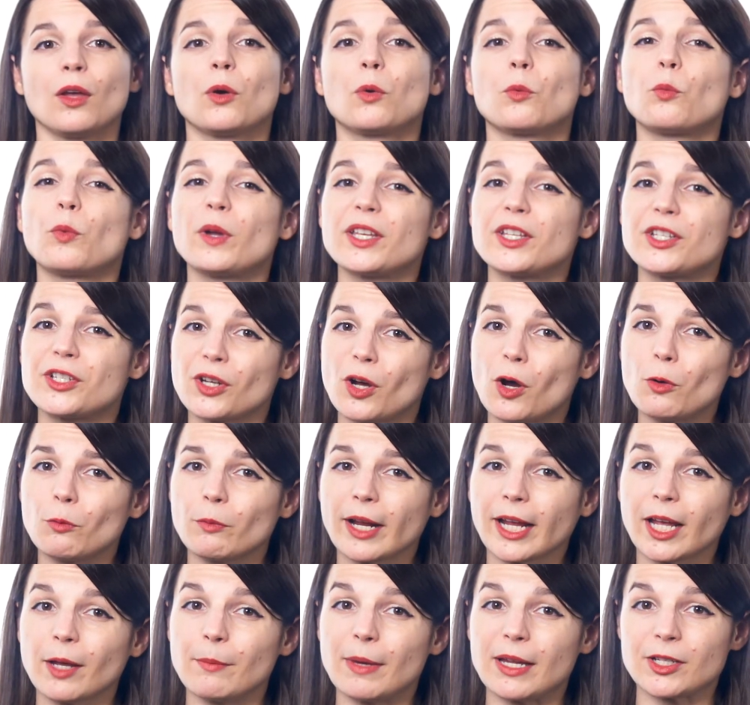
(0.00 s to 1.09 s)
We don't
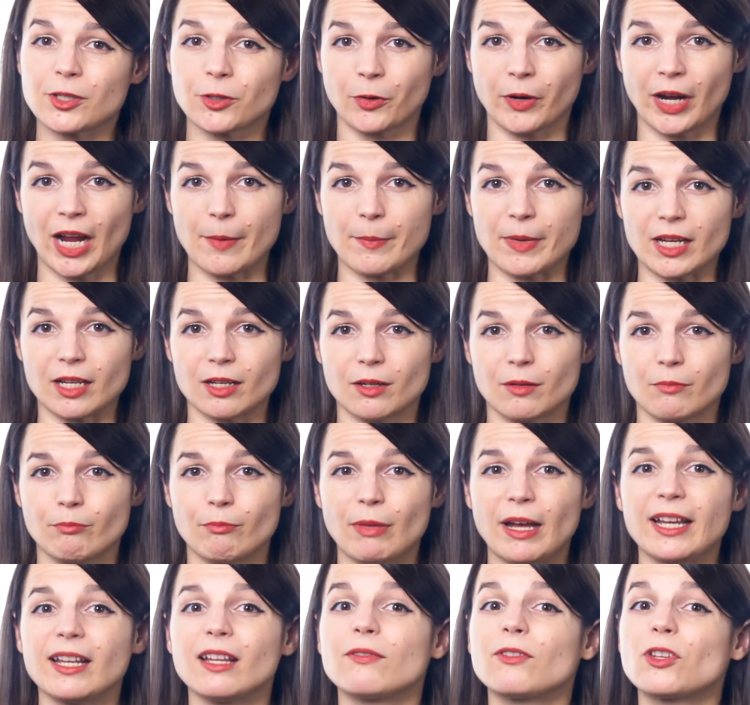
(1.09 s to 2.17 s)
recommend cramming,
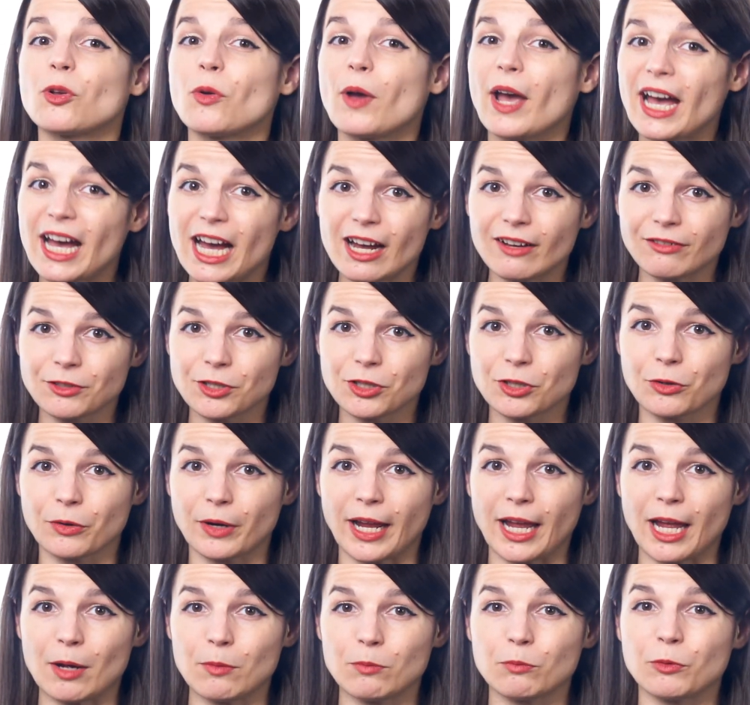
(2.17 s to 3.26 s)
but if you have to
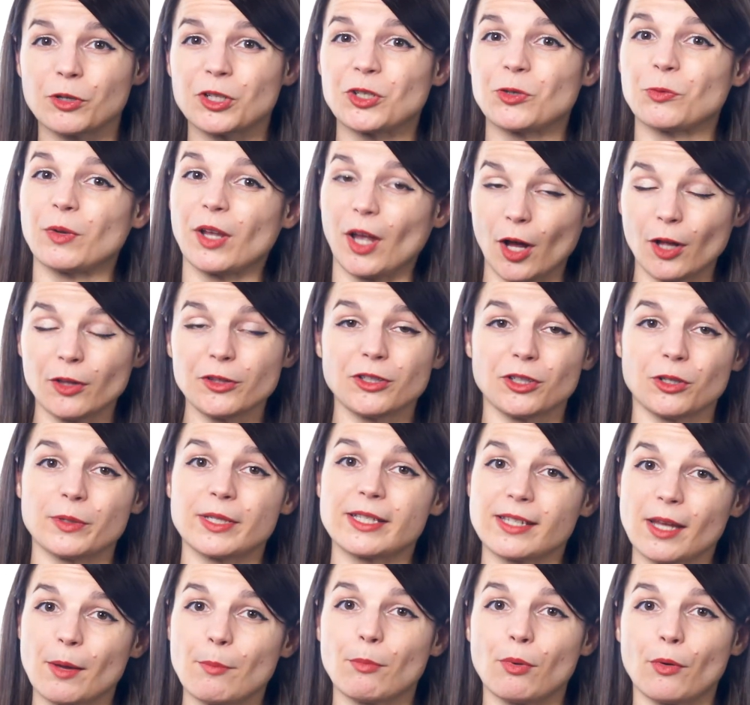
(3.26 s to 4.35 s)
cram, which we all do
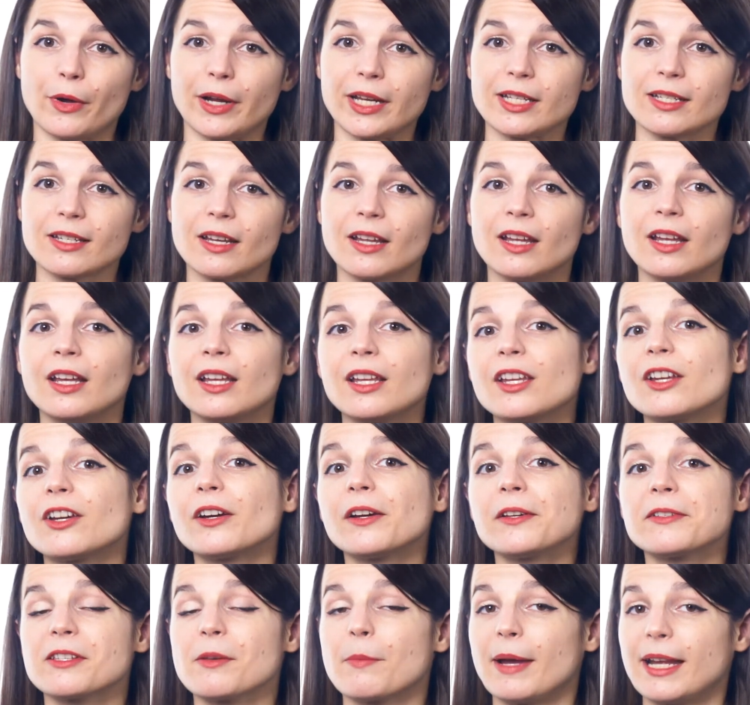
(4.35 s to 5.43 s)
at some point, here
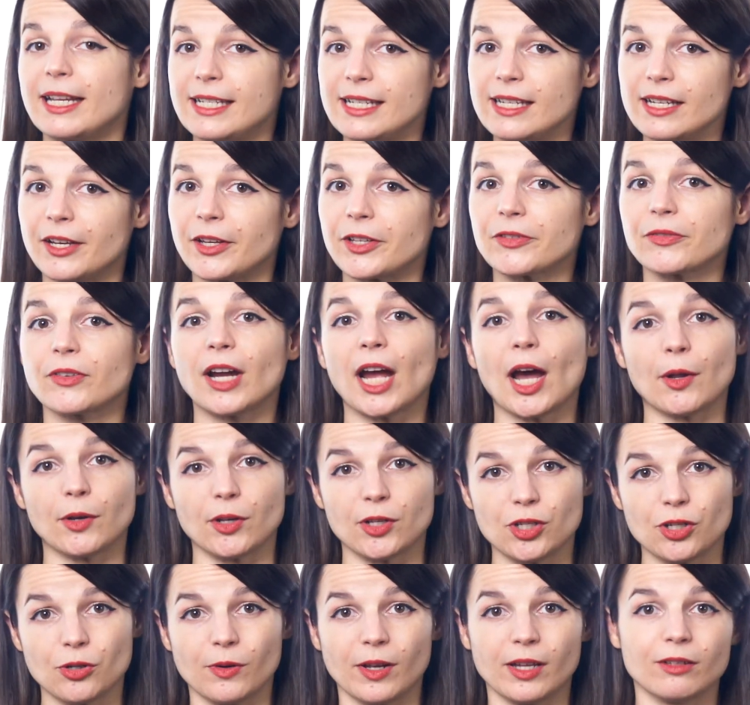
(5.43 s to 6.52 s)
are some ideas for how to
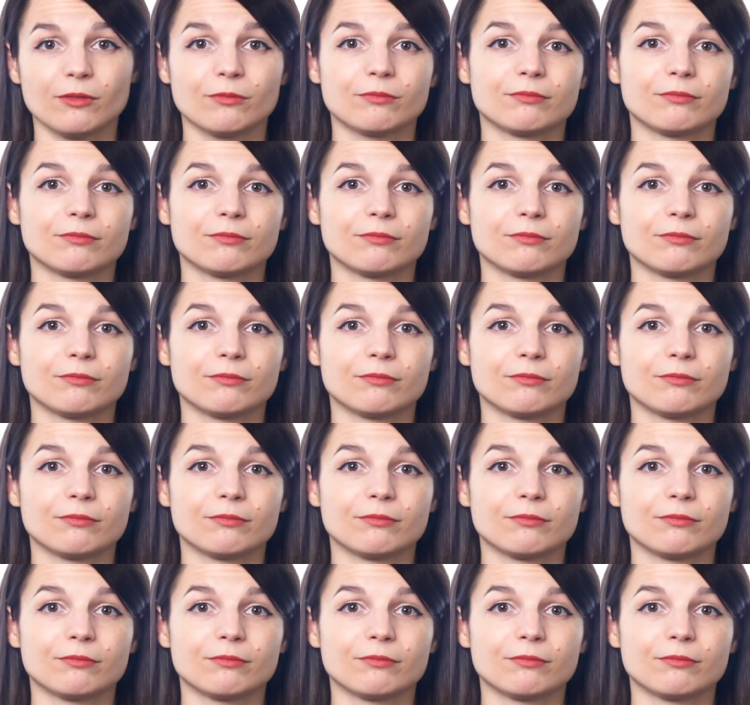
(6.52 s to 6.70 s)
do it.